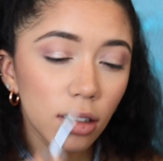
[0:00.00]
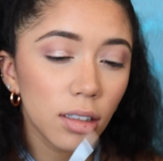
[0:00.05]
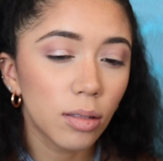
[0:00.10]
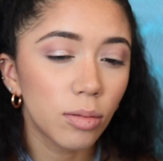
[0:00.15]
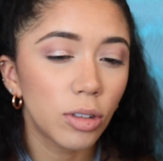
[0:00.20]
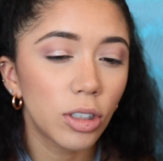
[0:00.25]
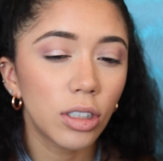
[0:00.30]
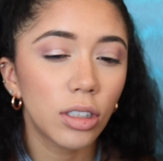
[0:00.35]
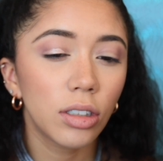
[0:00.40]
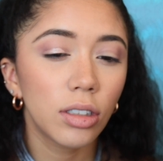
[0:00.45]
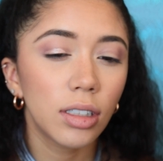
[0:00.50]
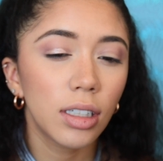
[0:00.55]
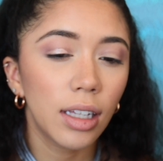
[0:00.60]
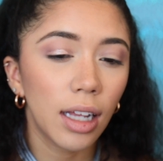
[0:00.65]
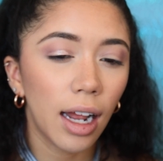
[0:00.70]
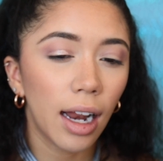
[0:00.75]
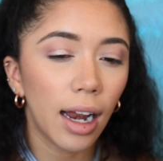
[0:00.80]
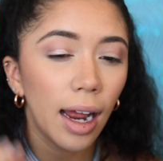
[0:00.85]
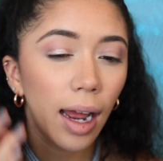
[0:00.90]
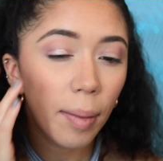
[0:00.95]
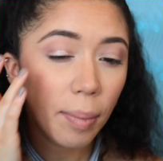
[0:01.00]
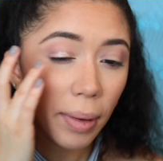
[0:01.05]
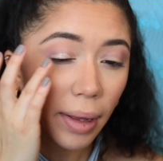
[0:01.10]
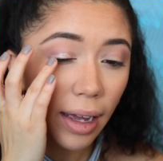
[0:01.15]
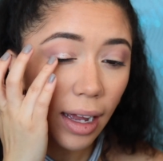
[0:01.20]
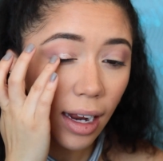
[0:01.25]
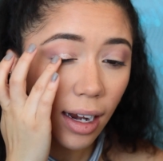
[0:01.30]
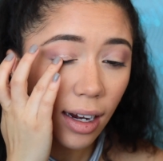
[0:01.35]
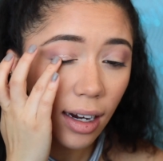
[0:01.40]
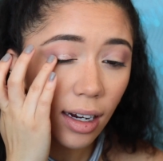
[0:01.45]
So I'm just using that
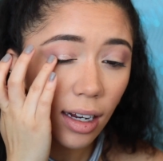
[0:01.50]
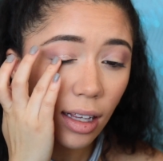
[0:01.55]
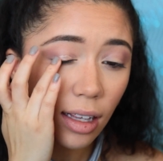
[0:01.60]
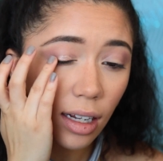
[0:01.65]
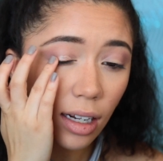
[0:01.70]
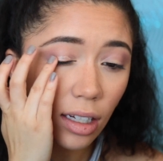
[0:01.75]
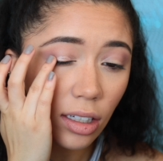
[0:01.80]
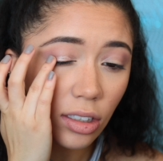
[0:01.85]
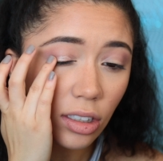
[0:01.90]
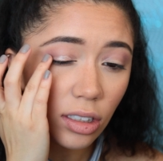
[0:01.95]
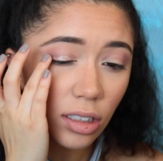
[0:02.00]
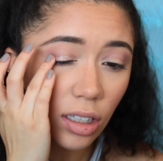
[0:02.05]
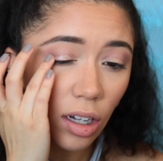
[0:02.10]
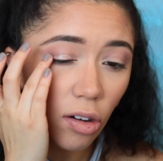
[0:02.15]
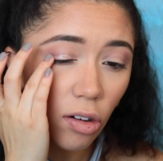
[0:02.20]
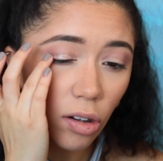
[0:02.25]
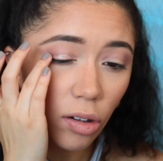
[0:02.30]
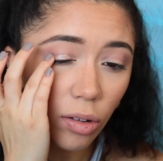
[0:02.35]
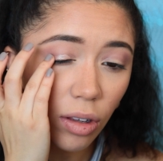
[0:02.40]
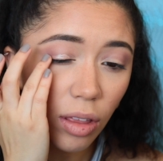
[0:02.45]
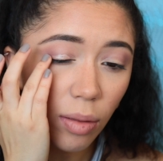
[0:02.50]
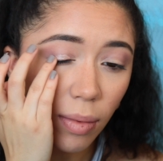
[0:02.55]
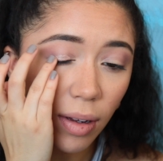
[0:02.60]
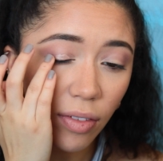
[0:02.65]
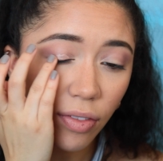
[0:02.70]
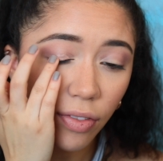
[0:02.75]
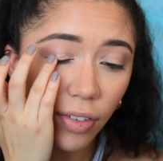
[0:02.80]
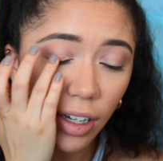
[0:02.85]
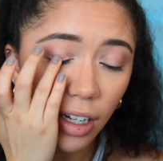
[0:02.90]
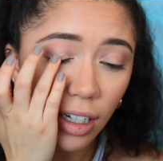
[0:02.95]
applicator, and then I'll just go in with
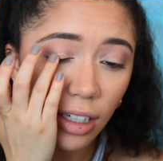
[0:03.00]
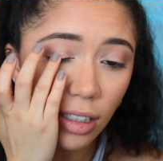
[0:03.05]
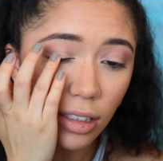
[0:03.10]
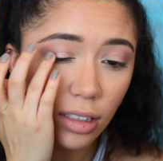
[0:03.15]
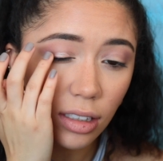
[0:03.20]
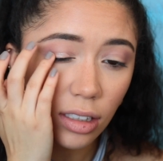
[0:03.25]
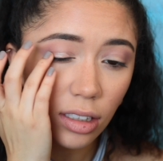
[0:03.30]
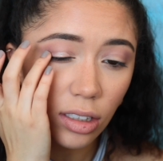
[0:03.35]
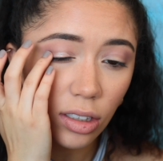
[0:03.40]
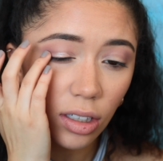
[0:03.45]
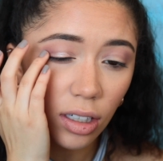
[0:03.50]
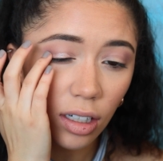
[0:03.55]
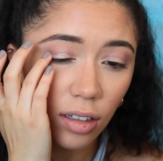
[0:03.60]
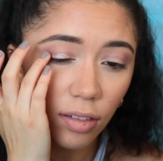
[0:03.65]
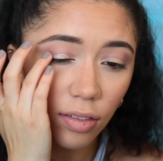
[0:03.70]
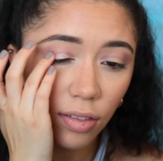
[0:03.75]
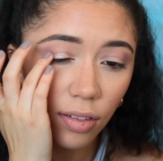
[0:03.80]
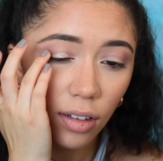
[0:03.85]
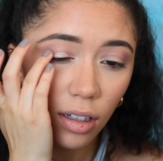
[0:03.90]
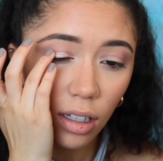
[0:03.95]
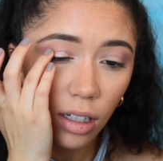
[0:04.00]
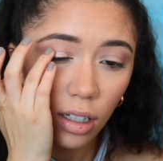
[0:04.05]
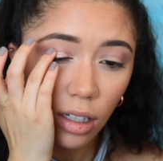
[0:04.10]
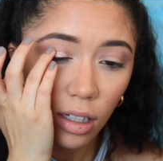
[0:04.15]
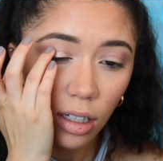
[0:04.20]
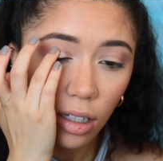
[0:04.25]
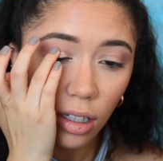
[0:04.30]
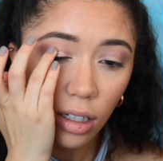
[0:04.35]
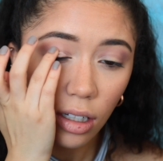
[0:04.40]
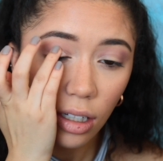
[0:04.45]
my fingers and sort of
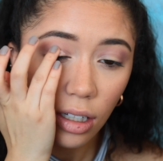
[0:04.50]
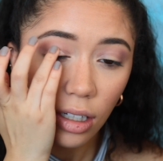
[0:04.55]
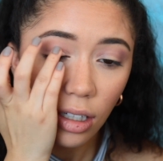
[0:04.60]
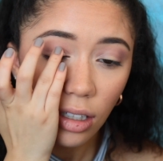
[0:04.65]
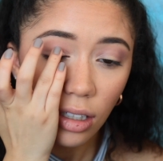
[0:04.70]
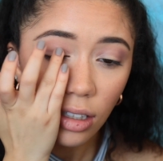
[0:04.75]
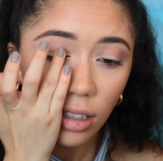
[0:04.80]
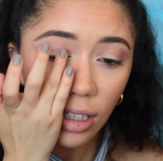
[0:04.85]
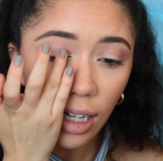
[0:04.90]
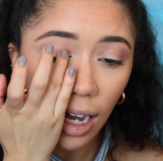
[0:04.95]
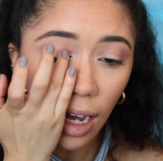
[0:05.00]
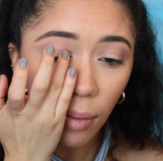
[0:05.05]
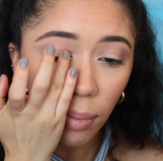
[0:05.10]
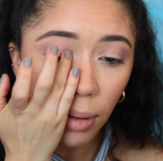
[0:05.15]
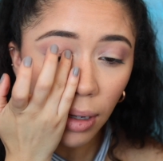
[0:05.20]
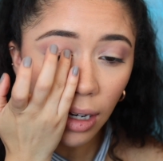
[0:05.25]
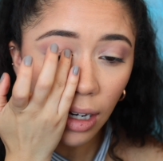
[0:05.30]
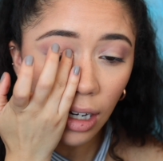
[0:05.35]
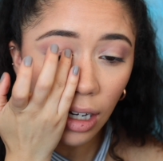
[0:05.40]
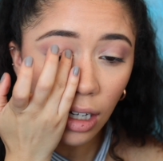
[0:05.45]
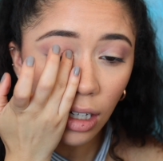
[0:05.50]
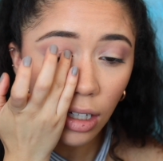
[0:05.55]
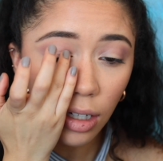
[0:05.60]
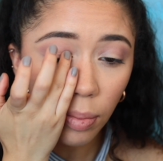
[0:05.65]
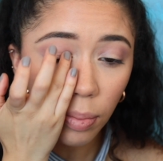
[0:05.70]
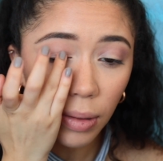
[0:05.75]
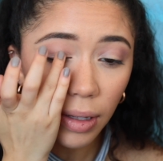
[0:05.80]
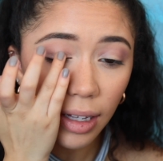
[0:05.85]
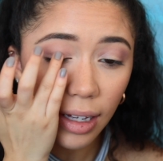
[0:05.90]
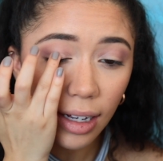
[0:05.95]
tap it into
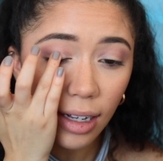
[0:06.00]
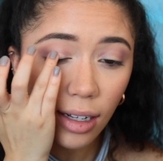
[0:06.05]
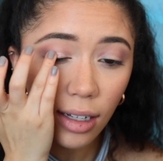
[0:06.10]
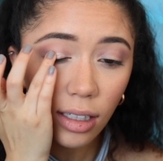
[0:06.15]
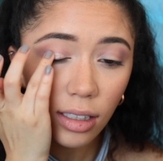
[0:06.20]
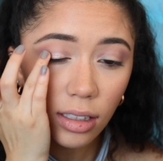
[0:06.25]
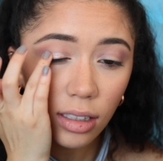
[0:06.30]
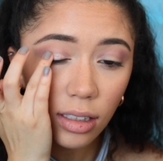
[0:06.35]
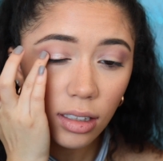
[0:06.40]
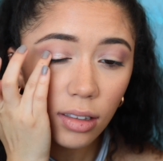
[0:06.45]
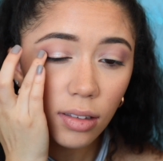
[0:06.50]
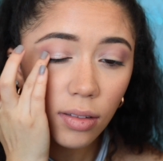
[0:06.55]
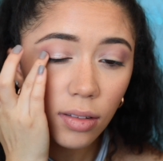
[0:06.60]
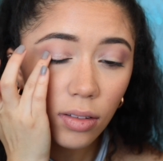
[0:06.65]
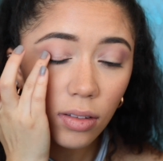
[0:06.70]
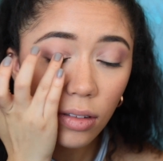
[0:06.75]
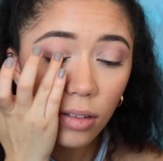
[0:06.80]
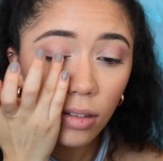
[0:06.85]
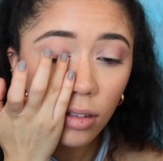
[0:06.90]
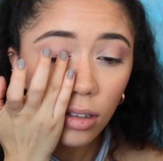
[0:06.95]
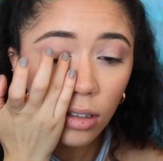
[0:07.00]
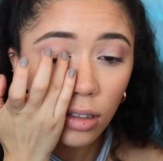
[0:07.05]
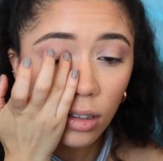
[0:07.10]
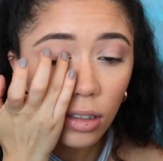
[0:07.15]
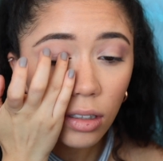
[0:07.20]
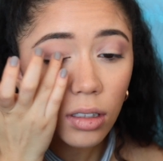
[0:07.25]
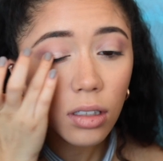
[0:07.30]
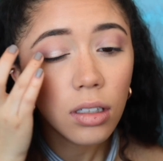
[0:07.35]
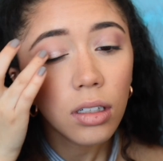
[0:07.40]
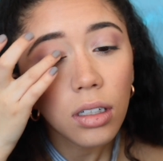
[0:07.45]
place. It's a pretty
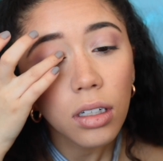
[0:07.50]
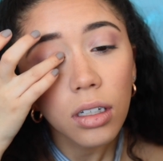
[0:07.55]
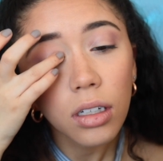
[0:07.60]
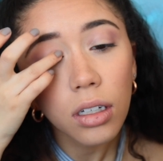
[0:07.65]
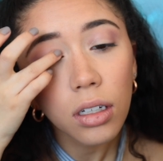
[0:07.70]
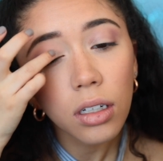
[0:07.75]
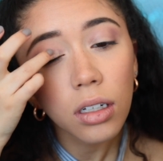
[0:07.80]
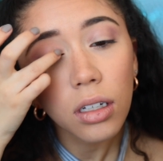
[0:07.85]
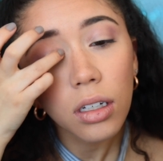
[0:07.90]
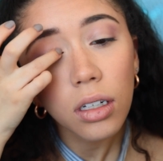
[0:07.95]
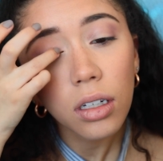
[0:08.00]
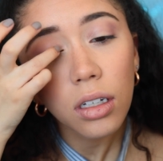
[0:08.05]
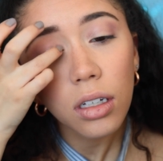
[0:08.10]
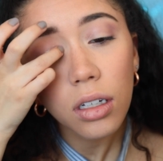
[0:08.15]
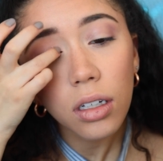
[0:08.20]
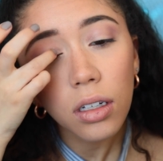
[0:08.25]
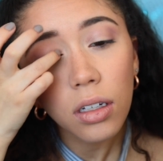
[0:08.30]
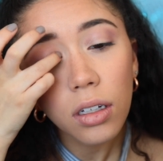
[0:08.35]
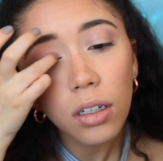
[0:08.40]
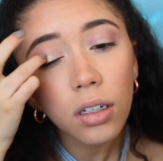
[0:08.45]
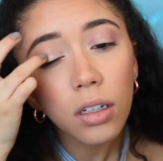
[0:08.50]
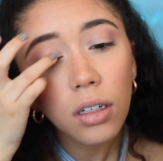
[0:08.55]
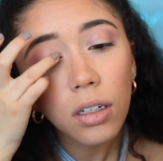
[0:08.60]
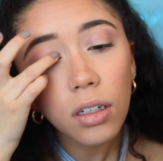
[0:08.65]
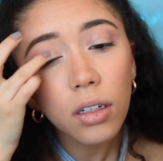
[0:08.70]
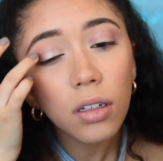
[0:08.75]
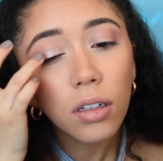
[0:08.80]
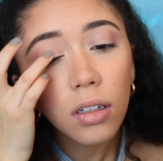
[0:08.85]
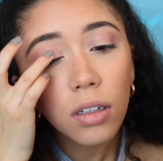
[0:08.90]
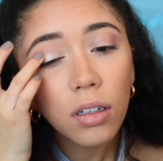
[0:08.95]
little rose gold
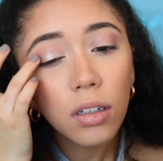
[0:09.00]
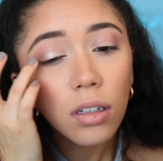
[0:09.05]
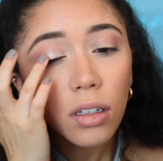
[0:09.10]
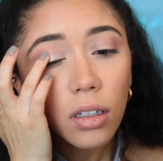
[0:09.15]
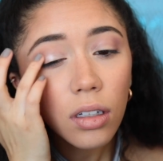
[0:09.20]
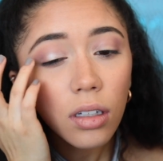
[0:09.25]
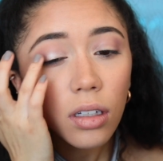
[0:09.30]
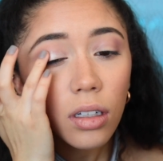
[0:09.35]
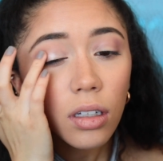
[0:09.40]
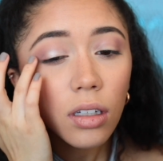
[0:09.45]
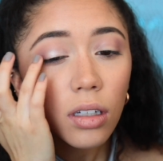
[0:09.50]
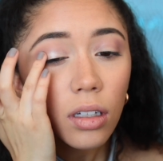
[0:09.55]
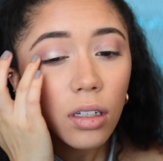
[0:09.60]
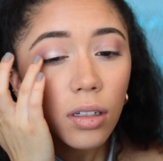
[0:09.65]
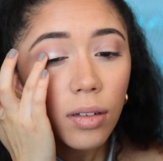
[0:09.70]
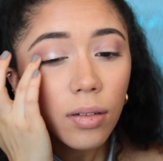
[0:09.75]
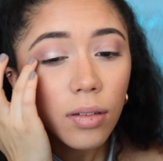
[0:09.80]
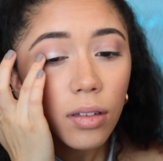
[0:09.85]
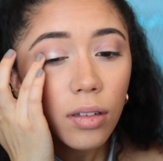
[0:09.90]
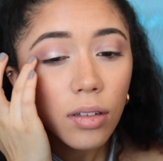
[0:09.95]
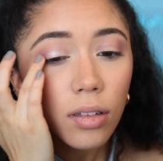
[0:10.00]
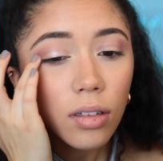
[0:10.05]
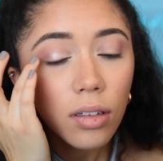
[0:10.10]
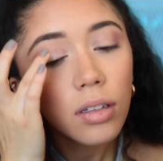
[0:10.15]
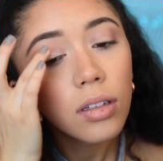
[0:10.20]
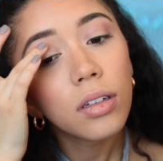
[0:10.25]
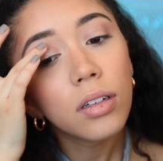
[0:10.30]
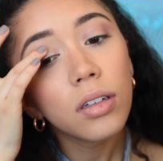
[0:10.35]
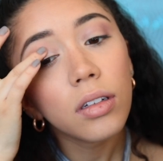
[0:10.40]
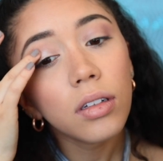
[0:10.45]
sort of shade. I thought it would
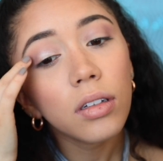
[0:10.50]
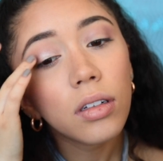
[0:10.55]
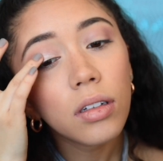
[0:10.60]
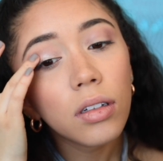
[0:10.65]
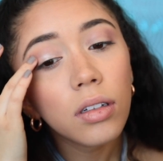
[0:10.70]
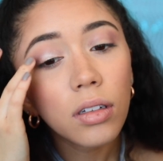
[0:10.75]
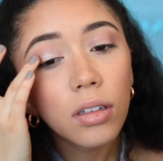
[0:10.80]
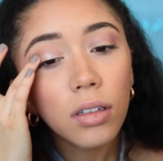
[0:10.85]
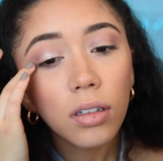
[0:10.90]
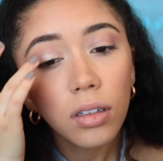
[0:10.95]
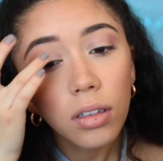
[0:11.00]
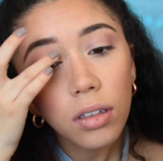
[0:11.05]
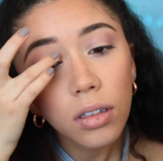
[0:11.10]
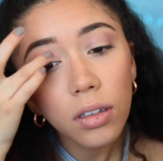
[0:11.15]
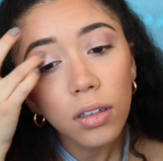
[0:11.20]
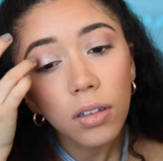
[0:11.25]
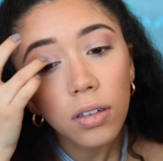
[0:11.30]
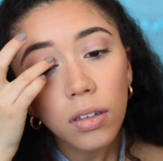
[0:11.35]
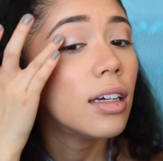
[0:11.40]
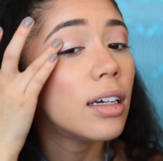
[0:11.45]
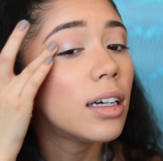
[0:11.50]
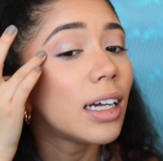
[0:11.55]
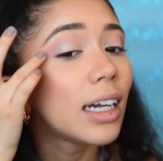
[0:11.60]
go good with these earrings.